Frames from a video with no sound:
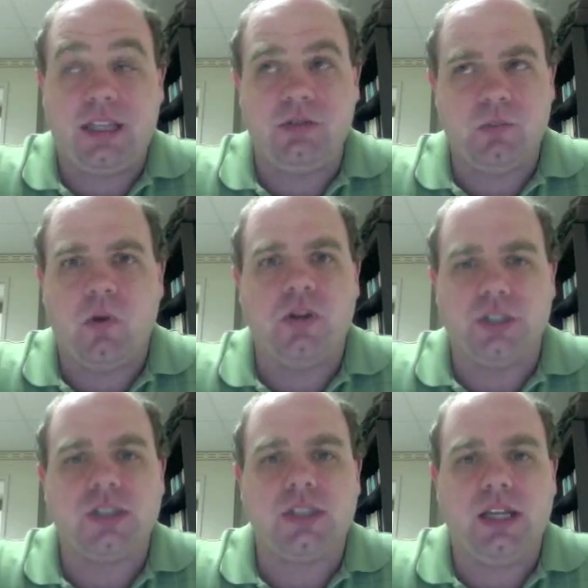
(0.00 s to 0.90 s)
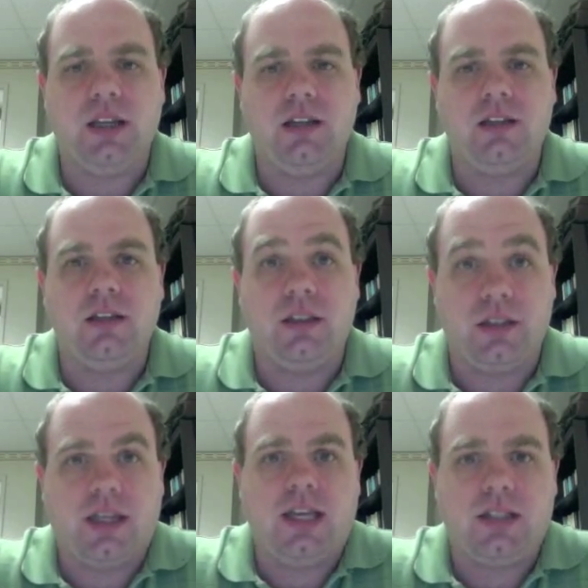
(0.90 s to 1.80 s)
All right, I think he was more just
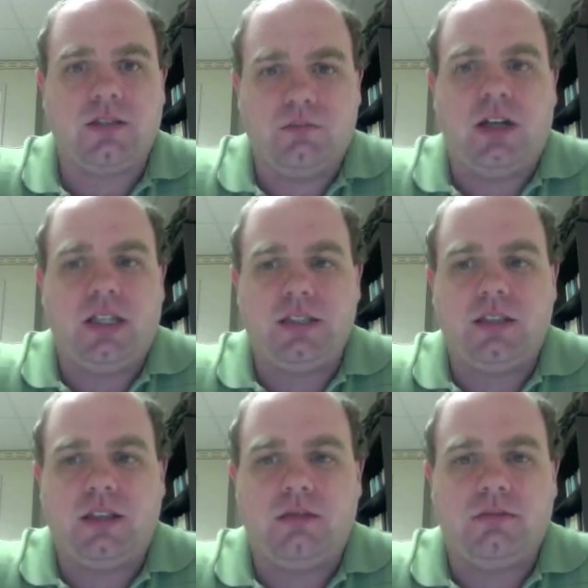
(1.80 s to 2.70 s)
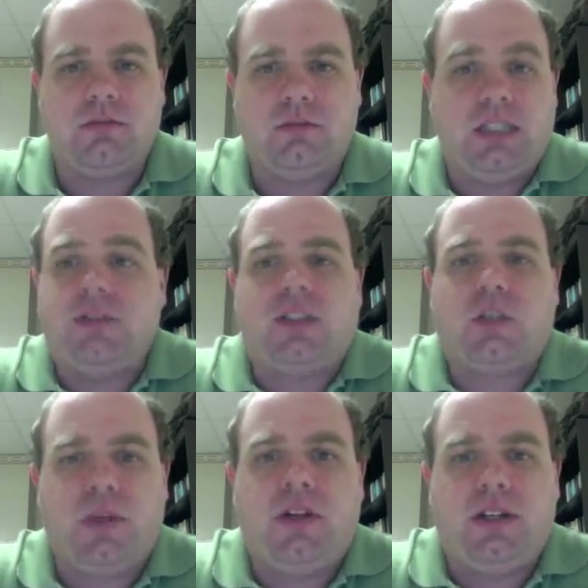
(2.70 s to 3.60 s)
saying, in the case of monies that
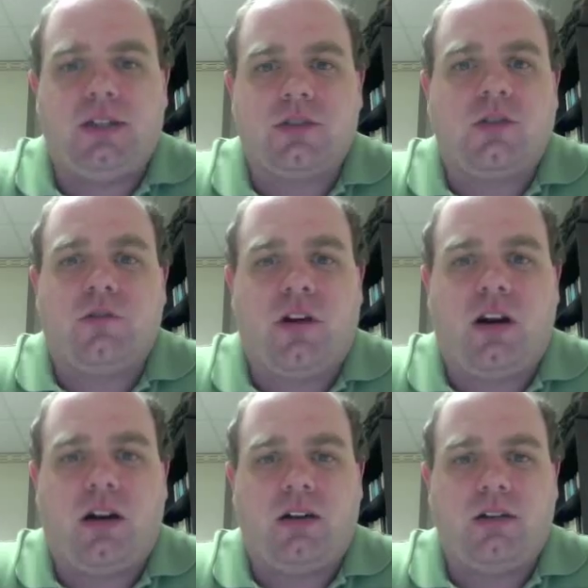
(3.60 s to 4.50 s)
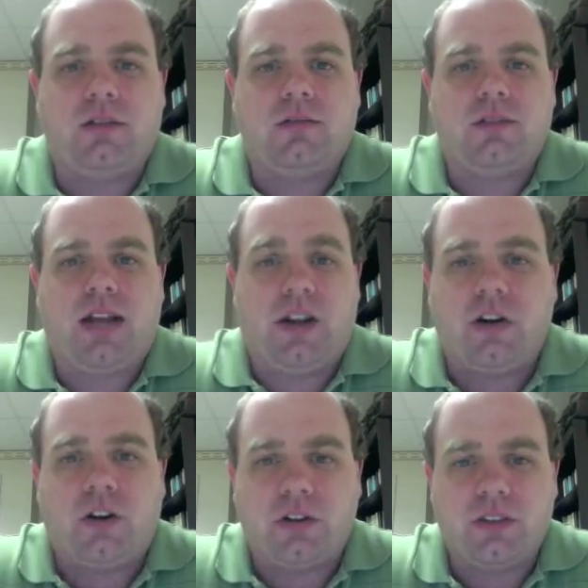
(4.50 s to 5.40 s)
we have experienced so
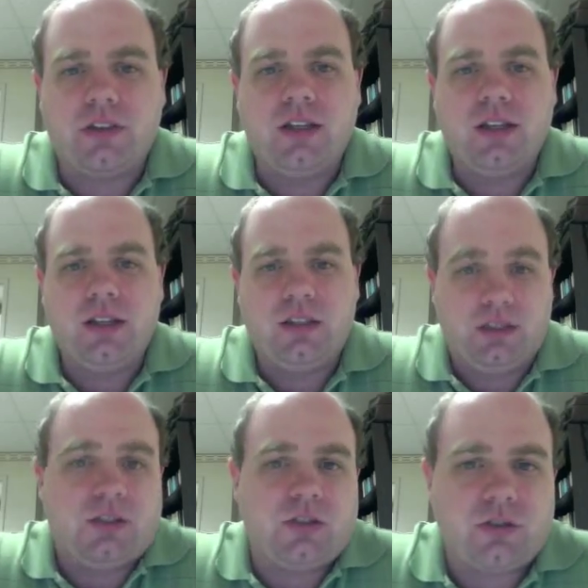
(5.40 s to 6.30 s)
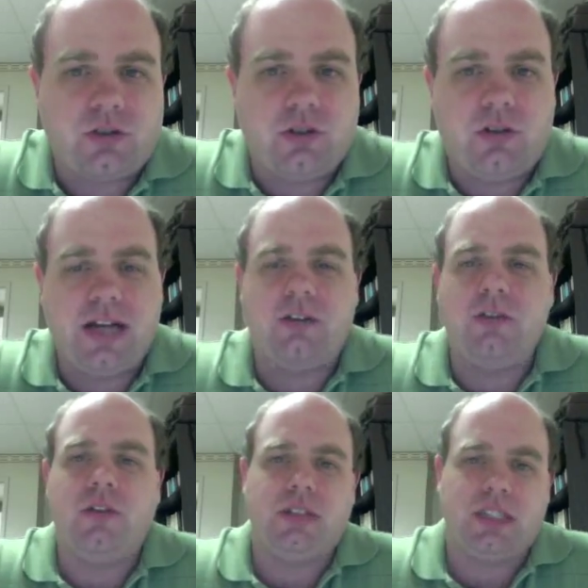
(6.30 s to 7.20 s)
far on Earth, this is
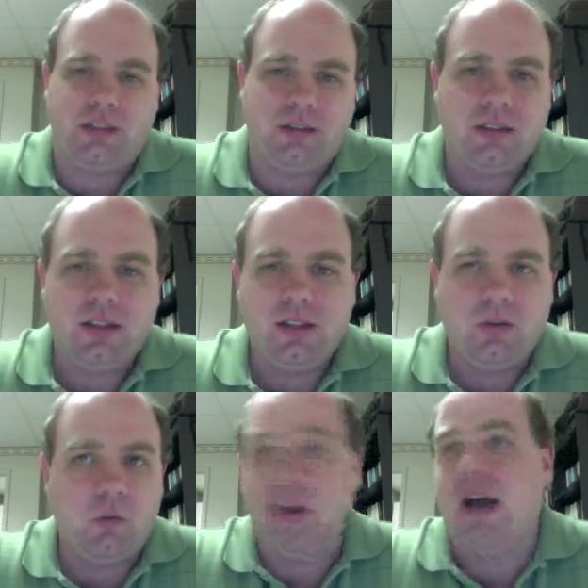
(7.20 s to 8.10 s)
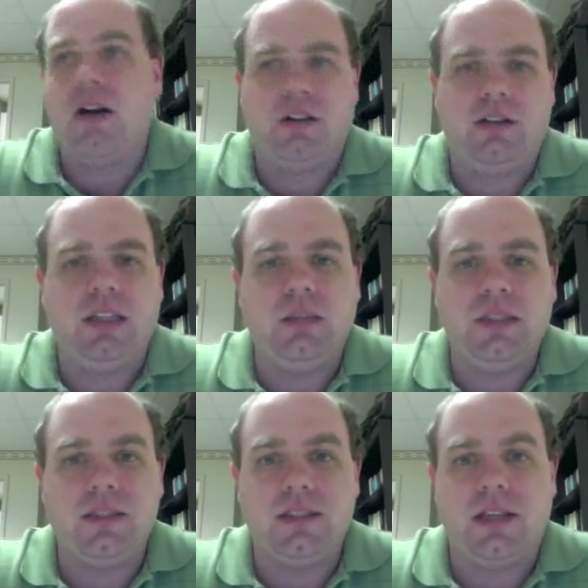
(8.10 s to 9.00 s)
true. I don't know that he went
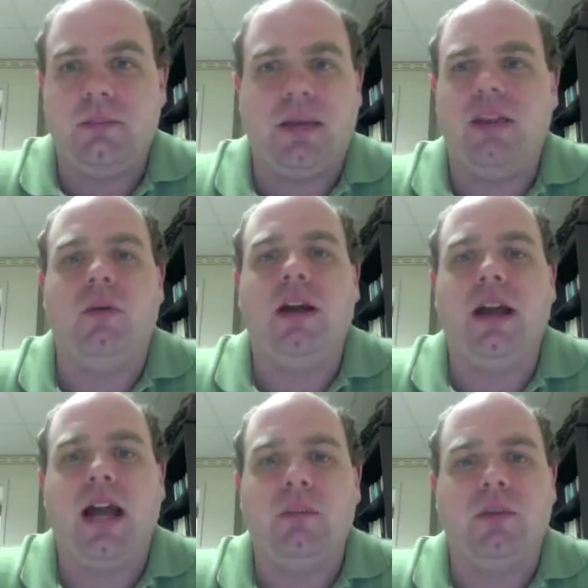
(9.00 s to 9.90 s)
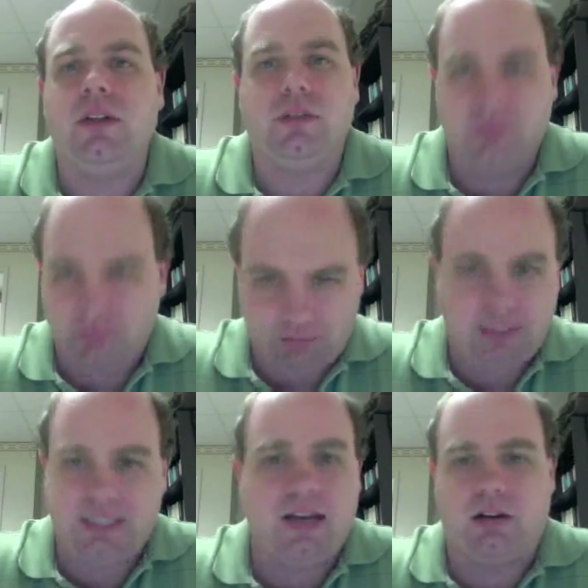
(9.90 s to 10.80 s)
out on a limb and said, and by the way, I'm
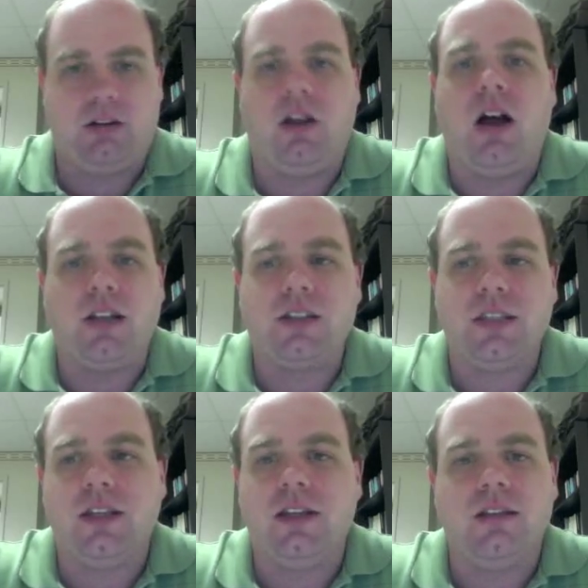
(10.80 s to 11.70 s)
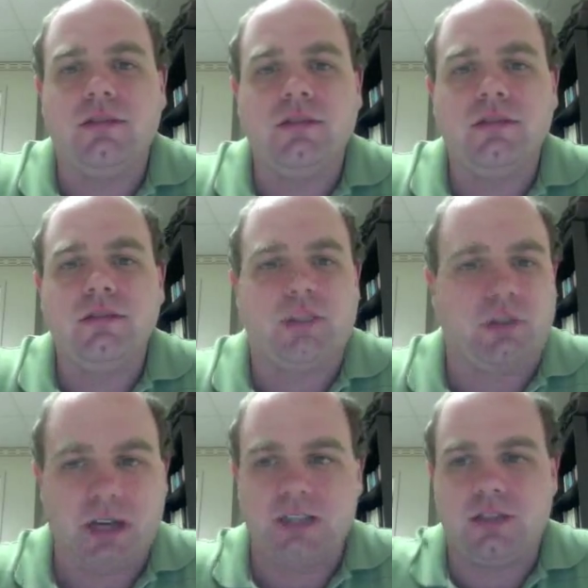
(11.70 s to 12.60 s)
going to lay down a law
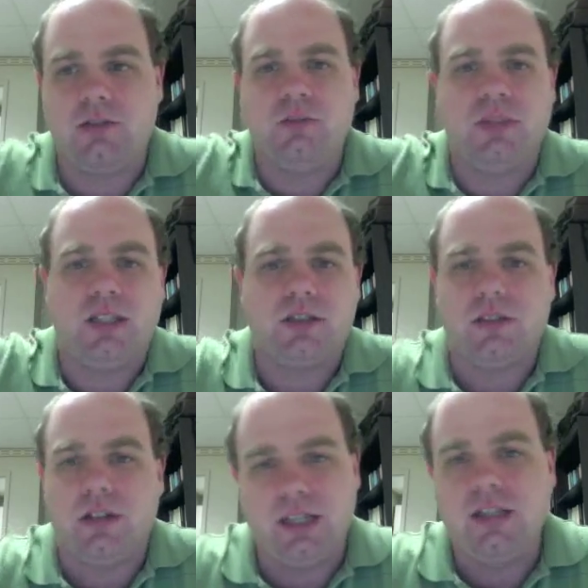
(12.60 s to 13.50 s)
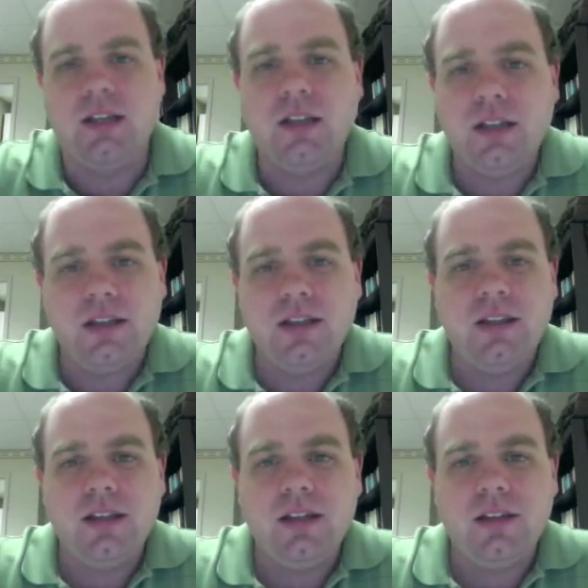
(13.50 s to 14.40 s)
saying for the rest of human
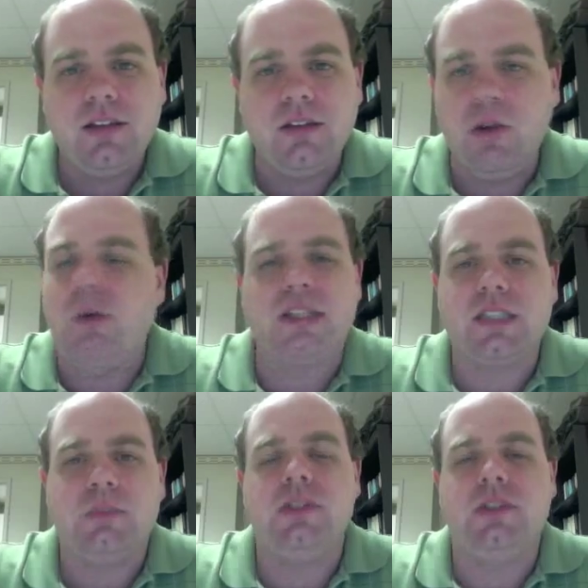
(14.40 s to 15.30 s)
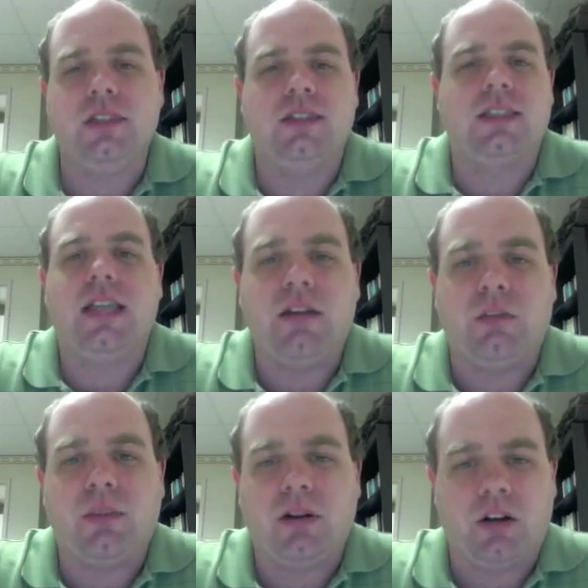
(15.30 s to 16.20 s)
history, no
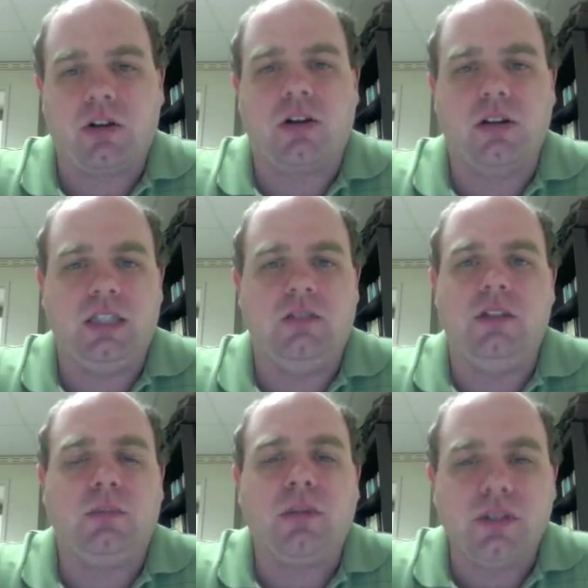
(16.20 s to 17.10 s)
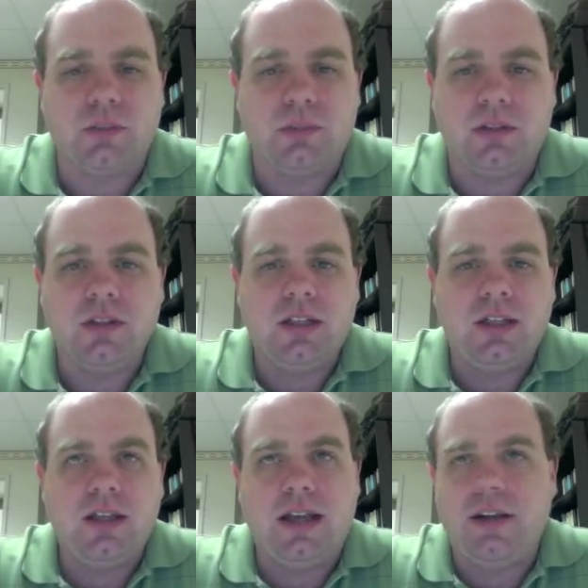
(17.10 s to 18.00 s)
exceptions to this can ever occur, even in
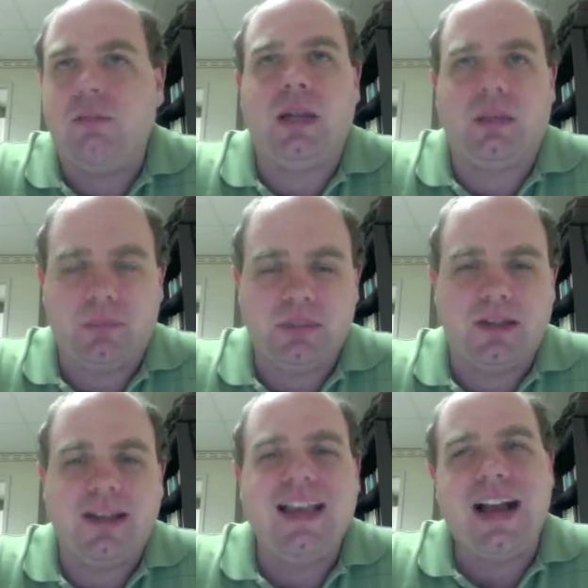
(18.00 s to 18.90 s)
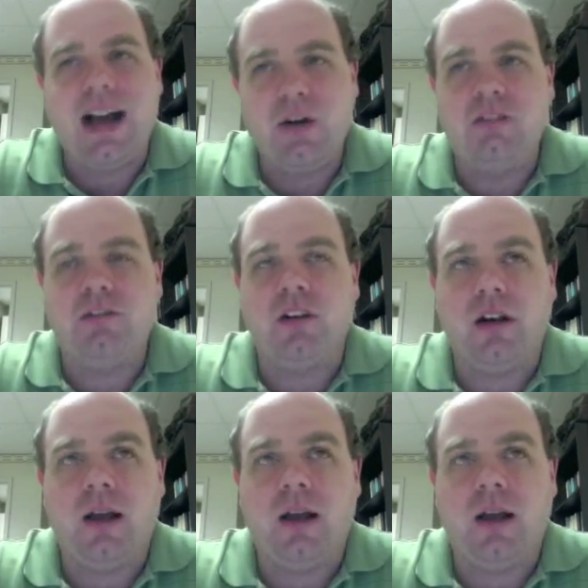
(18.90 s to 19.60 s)
principle. I don't know what I'm saying.